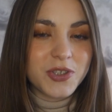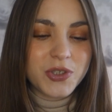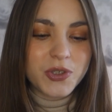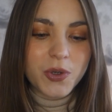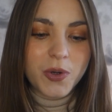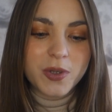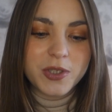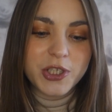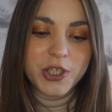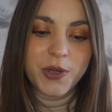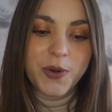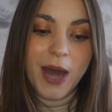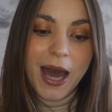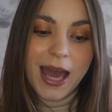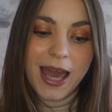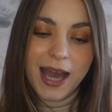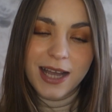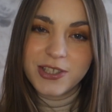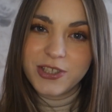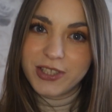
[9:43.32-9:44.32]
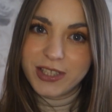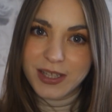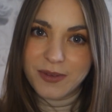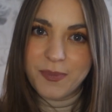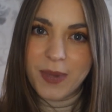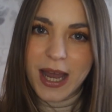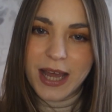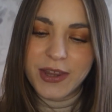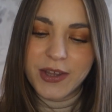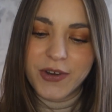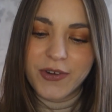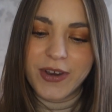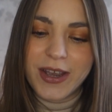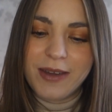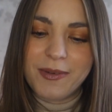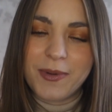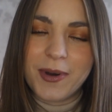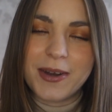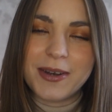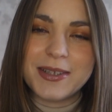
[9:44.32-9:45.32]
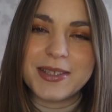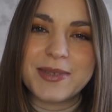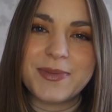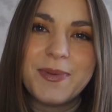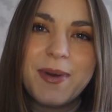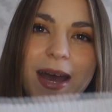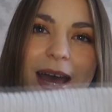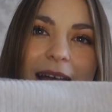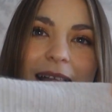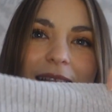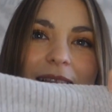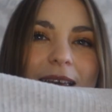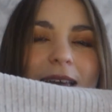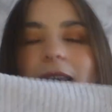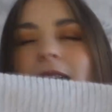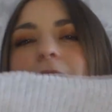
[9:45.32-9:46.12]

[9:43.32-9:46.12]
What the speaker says: just showed you, I actually did buy the grey one as well.